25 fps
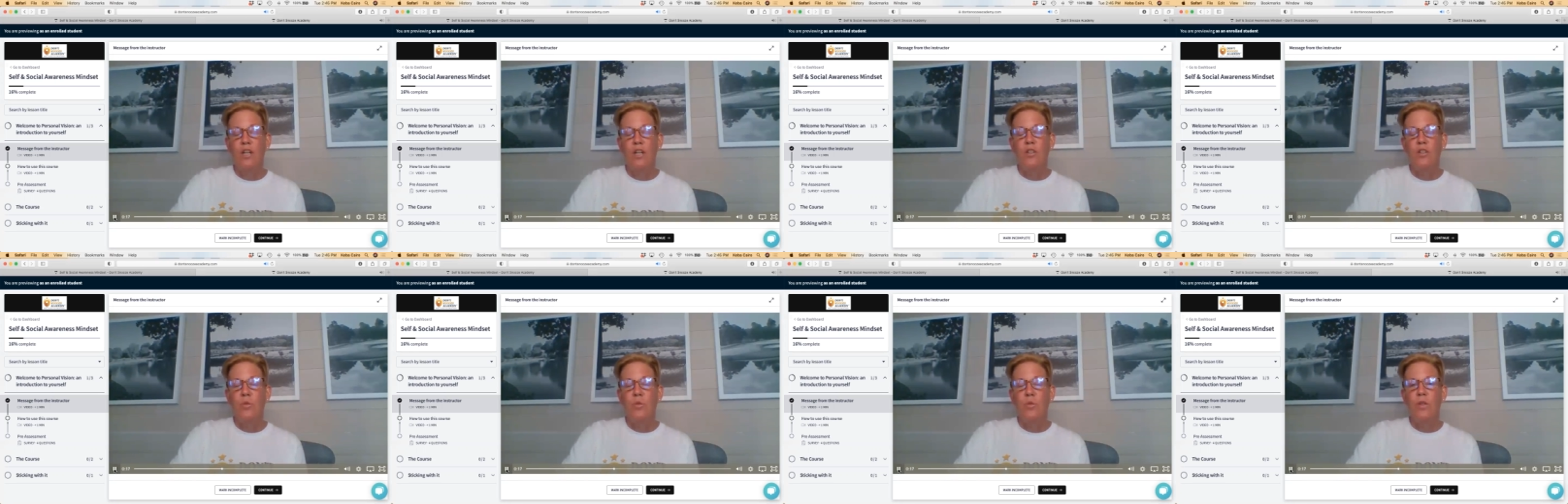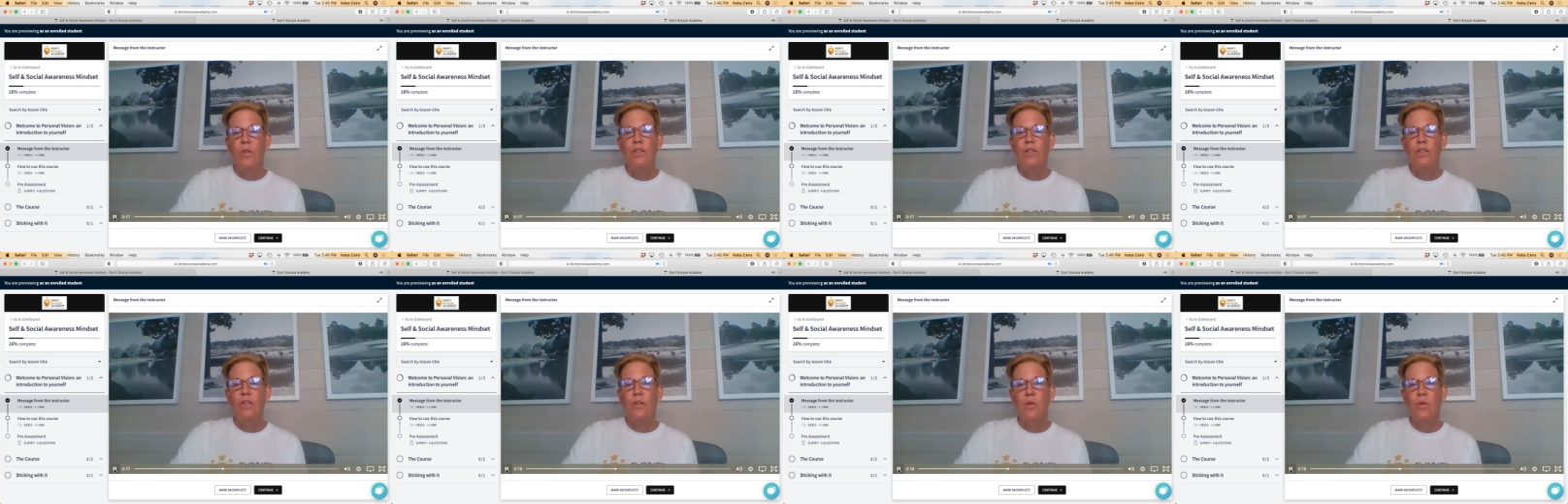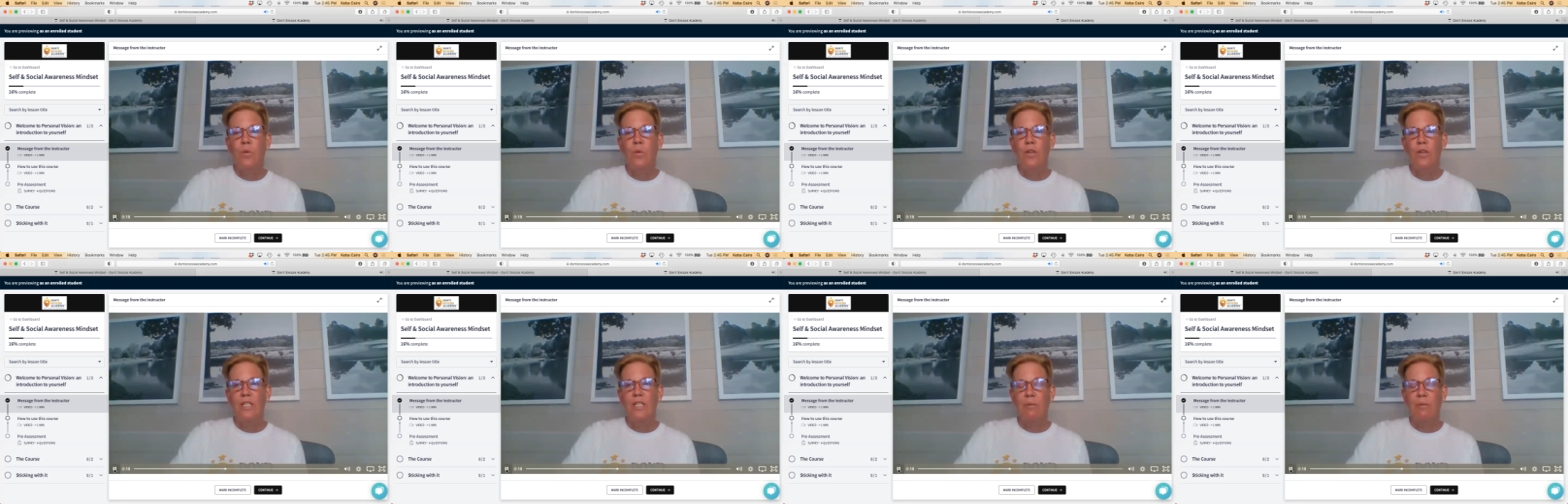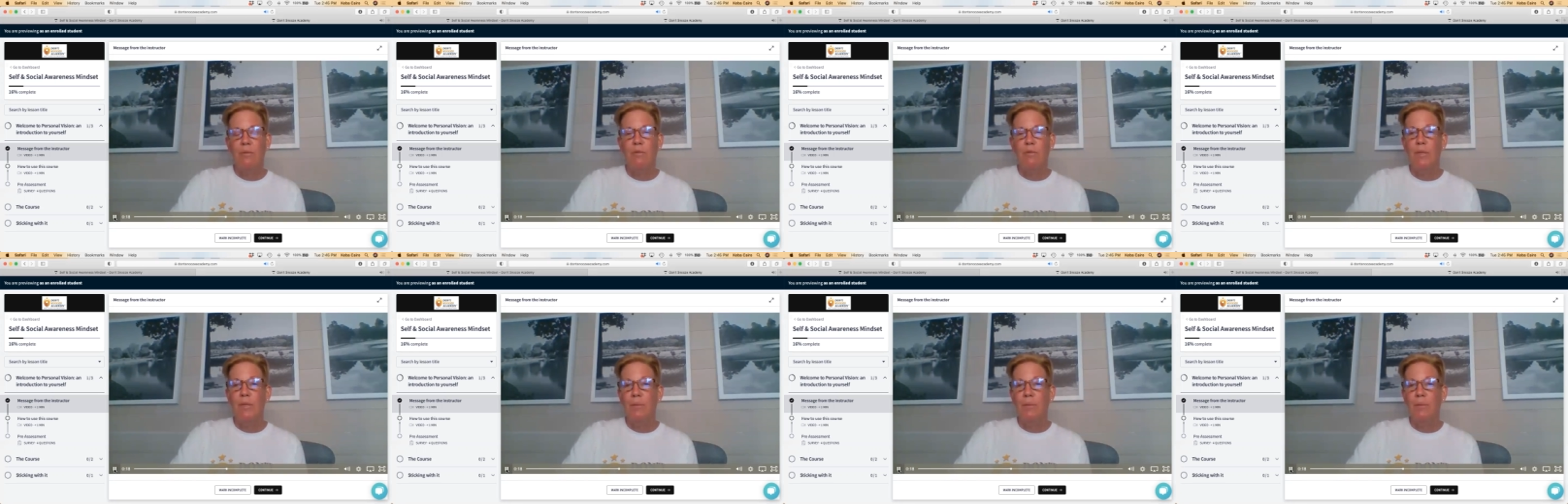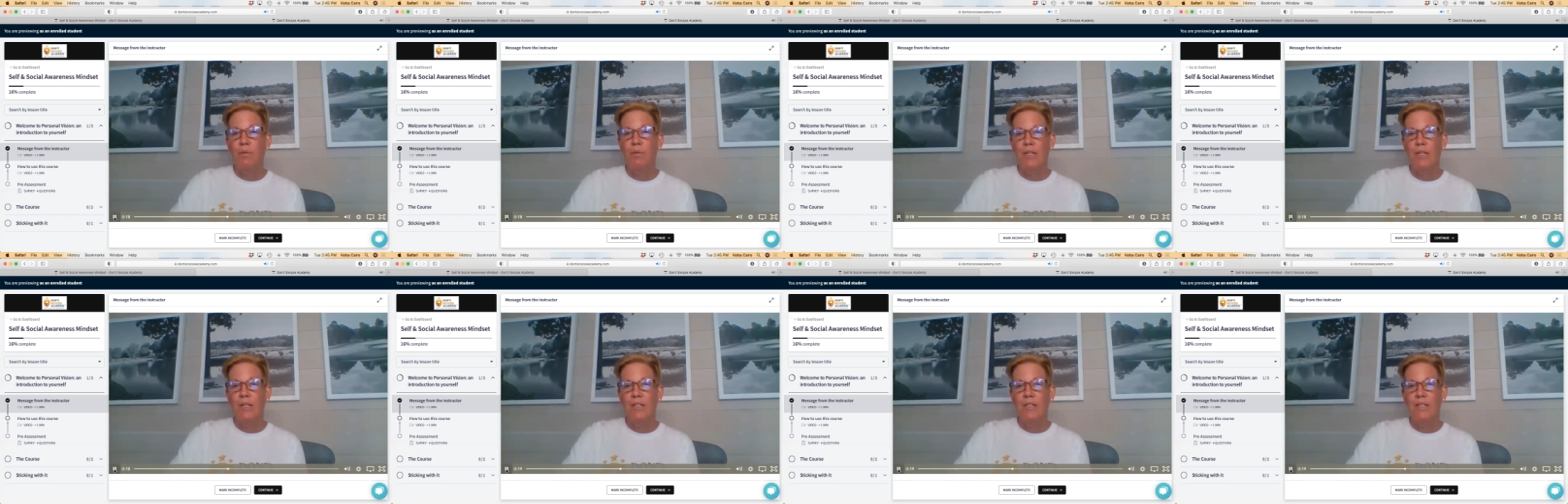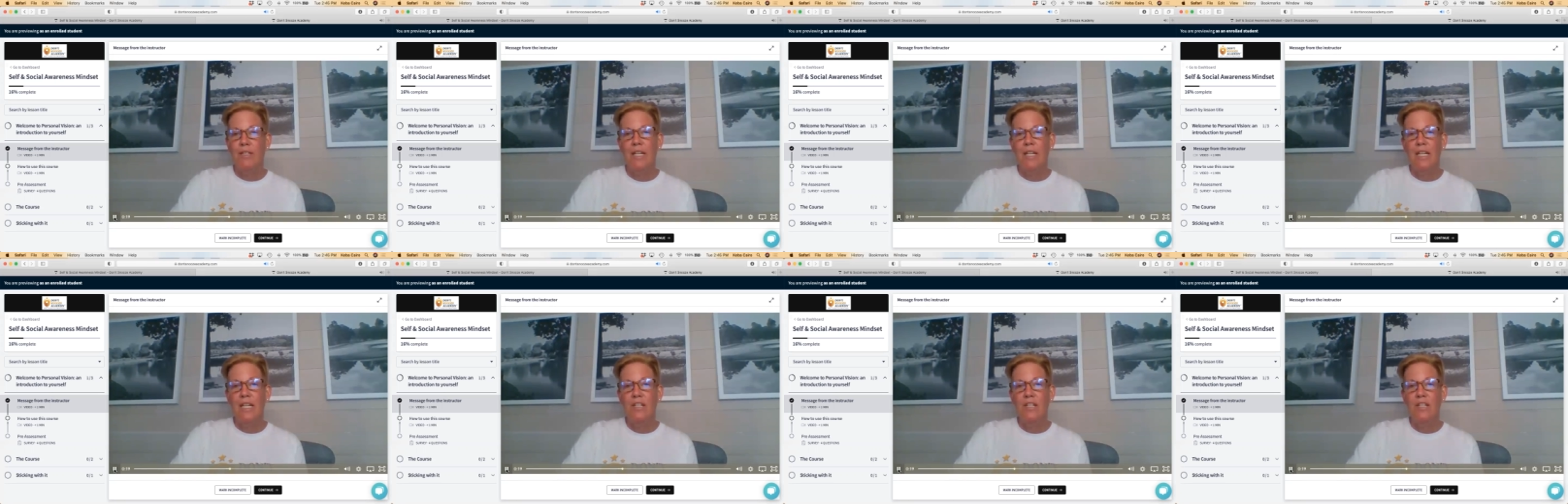During the course, that will be a
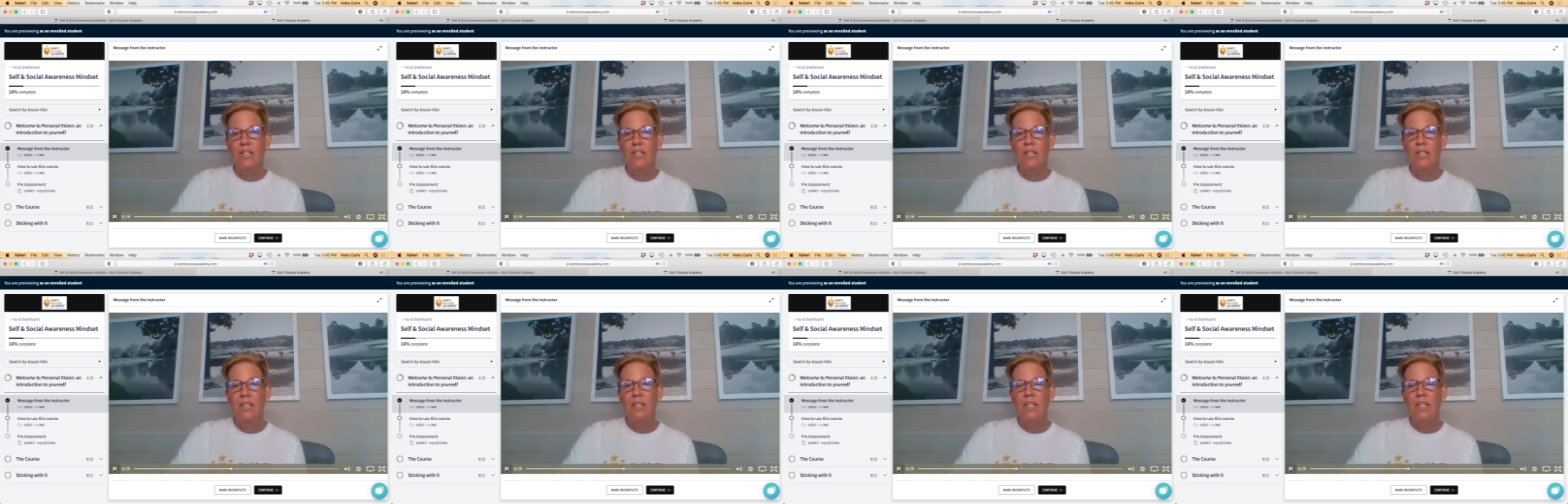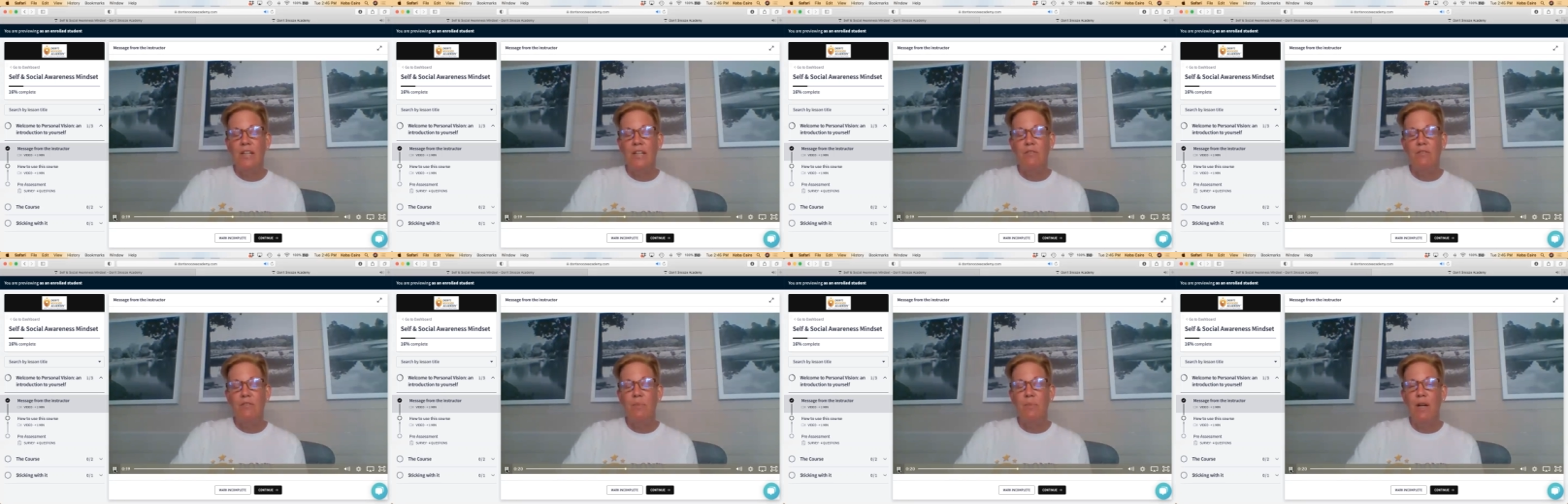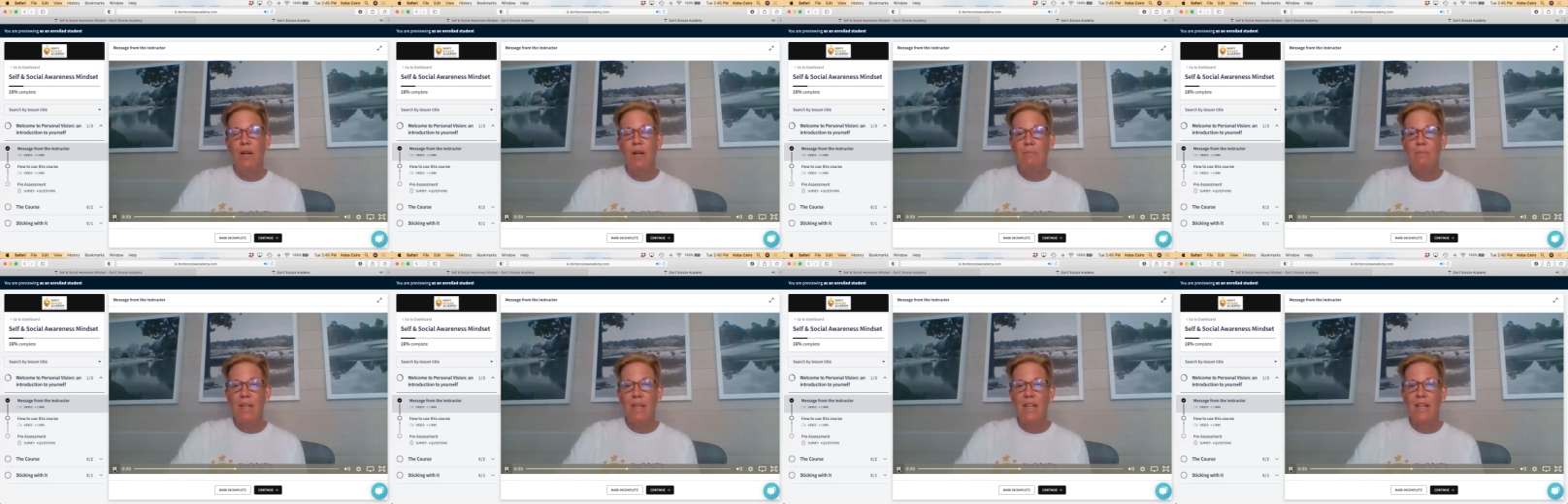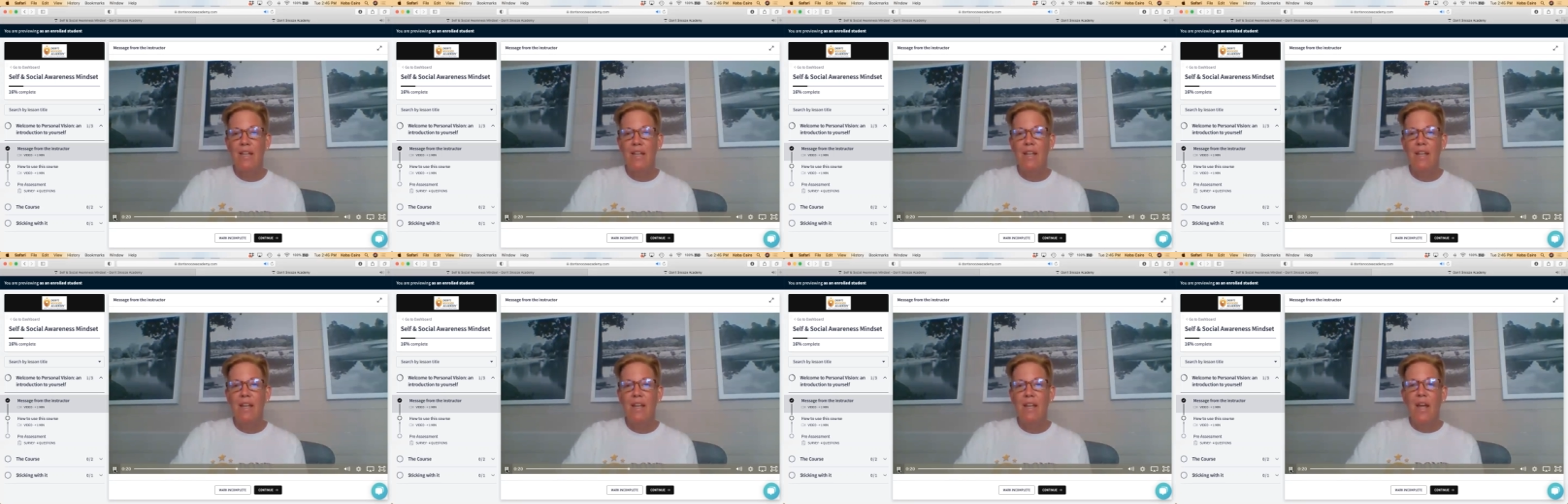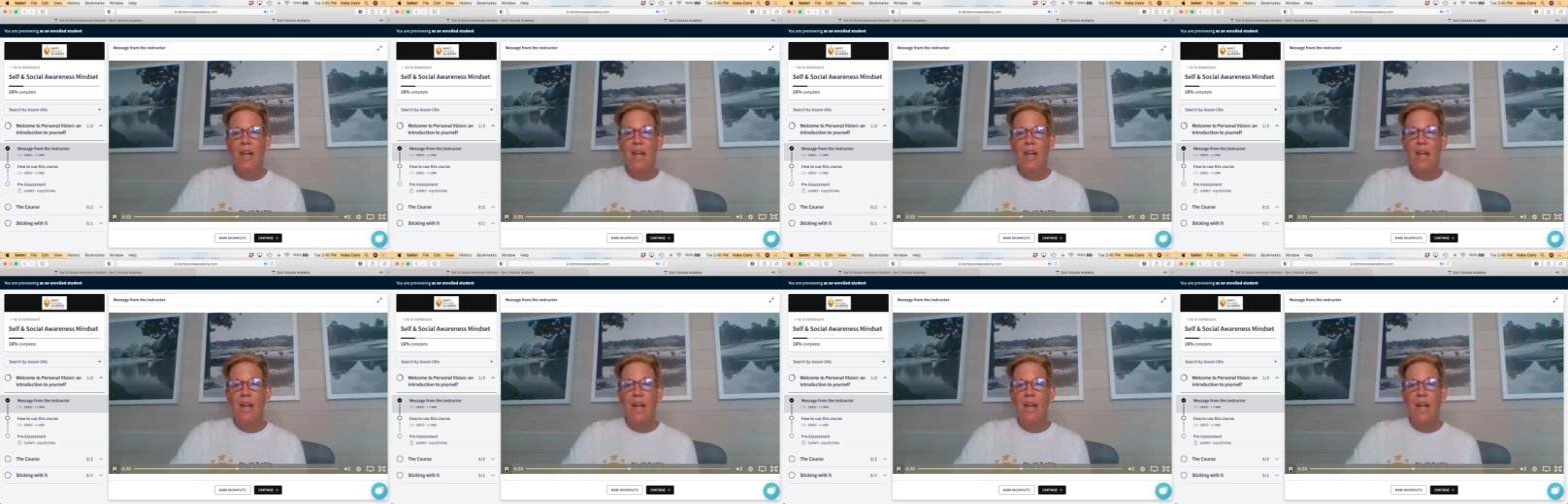presentation given by me,